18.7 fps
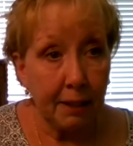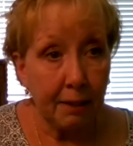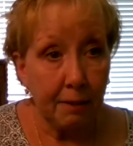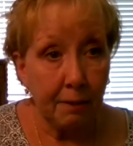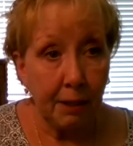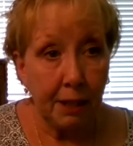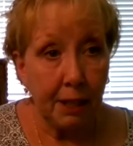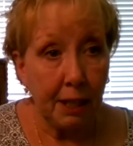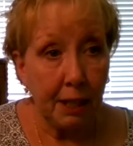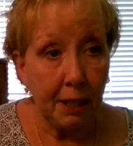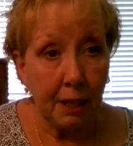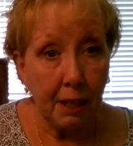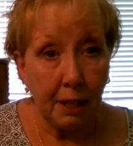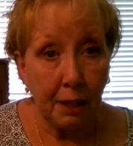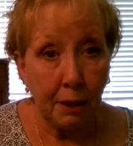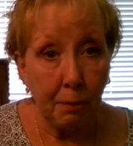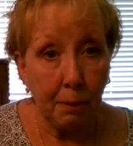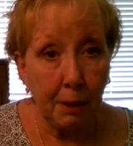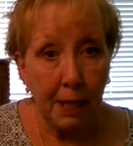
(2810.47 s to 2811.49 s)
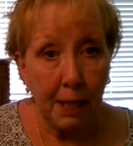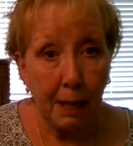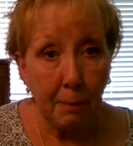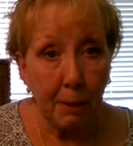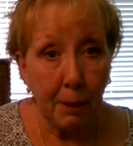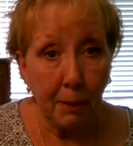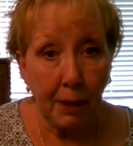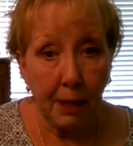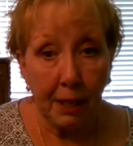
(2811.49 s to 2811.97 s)
within a 3-day
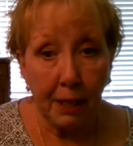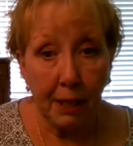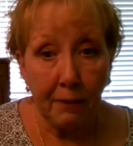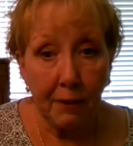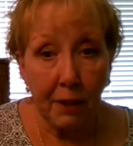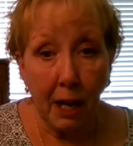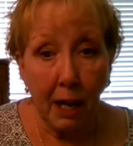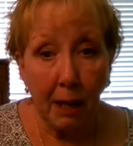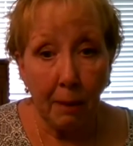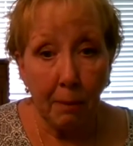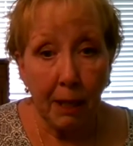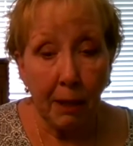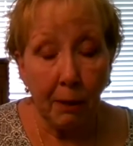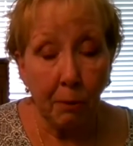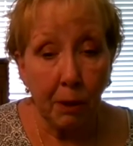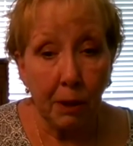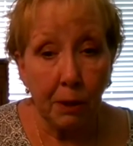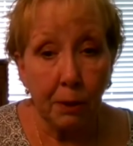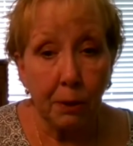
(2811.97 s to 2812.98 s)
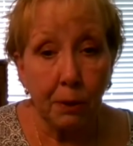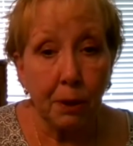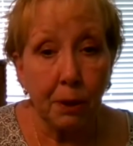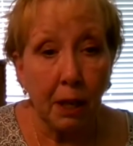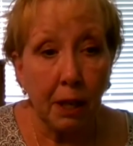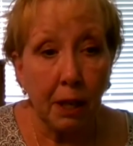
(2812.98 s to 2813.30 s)
period of time, he was